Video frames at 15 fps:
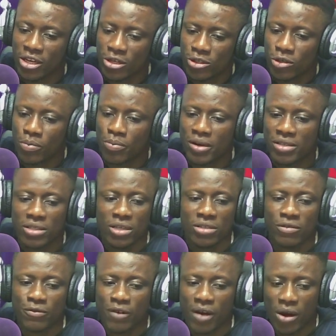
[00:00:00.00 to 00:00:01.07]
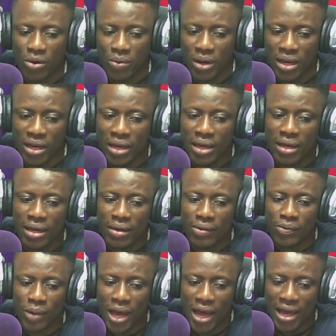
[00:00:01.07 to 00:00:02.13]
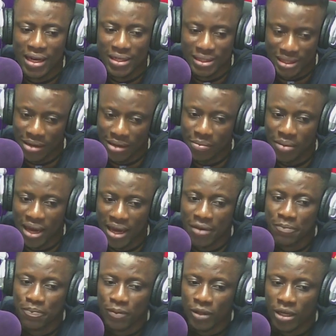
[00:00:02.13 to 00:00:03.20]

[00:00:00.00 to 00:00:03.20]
So President Faure Gnassingbé